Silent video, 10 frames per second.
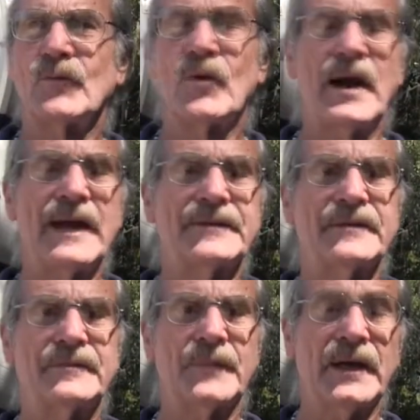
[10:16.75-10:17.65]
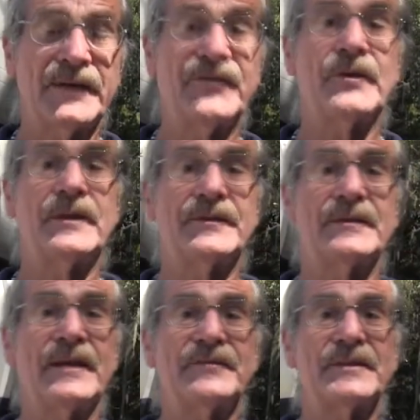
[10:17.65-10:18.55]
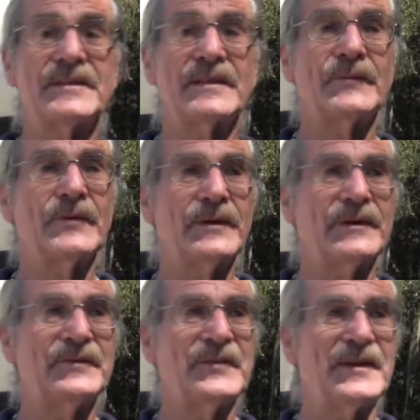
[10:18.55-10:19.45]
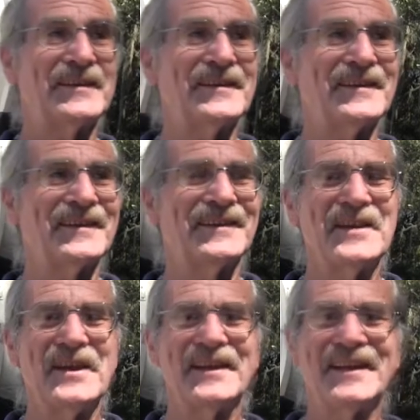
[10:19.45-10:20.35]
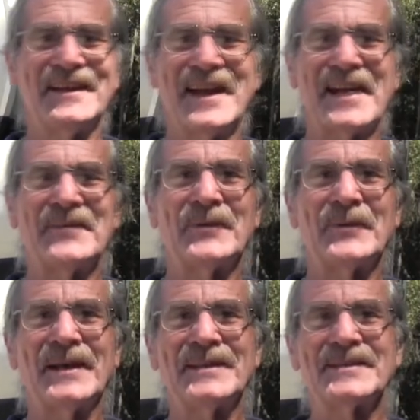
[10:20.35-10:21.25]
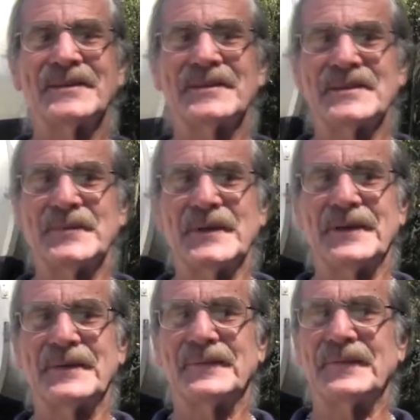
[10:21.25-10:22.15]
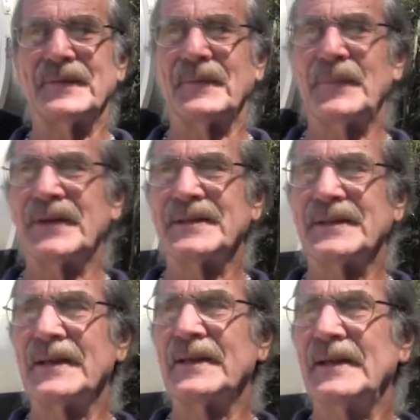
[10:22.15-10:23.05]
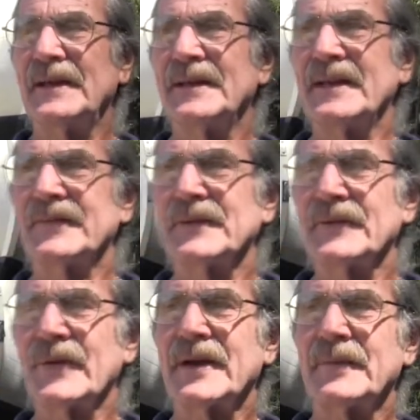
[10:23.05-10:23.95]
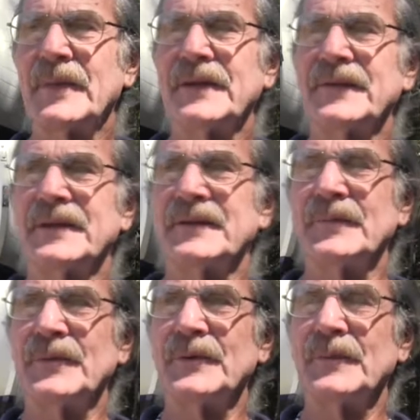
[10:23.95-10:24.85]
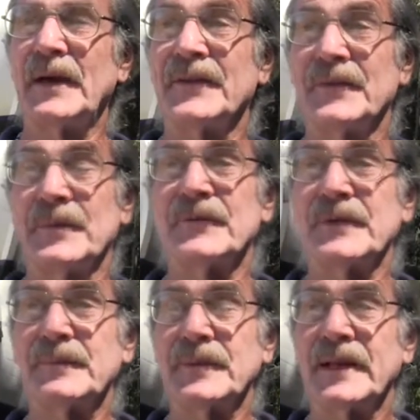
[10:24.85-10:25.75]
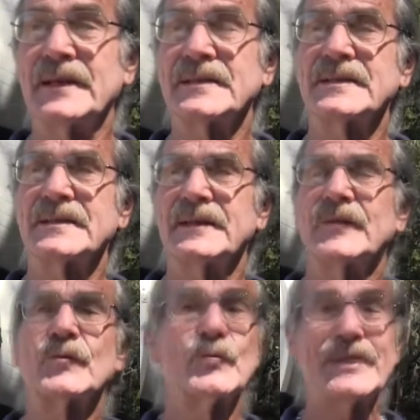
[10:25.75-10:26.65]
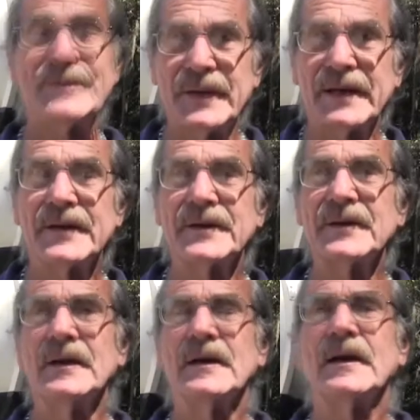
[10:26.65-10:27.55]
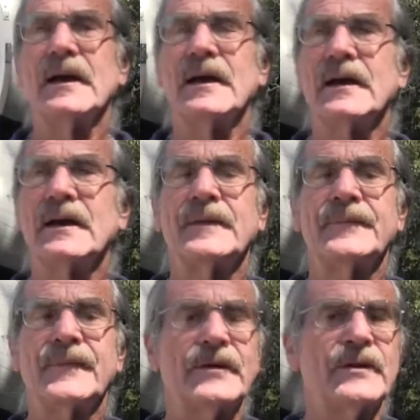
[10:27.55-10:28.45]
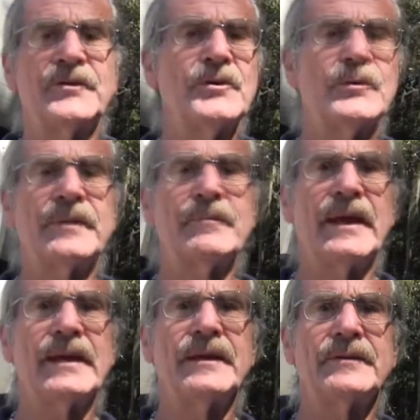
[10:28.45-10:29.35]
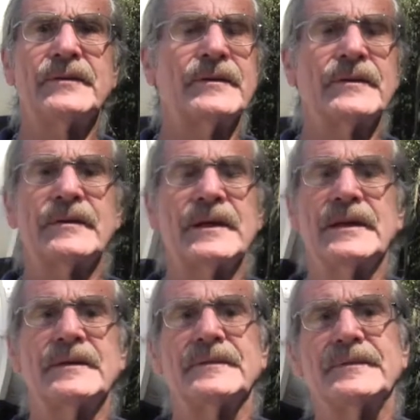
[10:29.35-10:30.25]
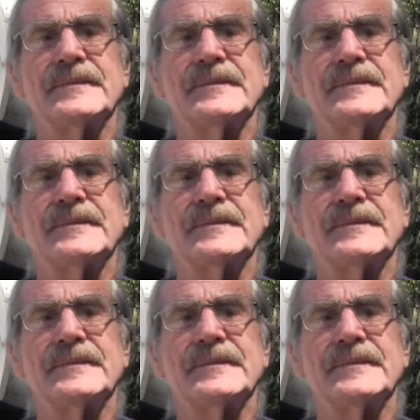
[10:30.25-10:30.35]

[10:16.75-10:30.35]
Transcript: rot. My fault, left it somewhere and forgot to get it out of the rain, so to speak. But definitely recommend that the boom either be replaced, repaired, a new one made, or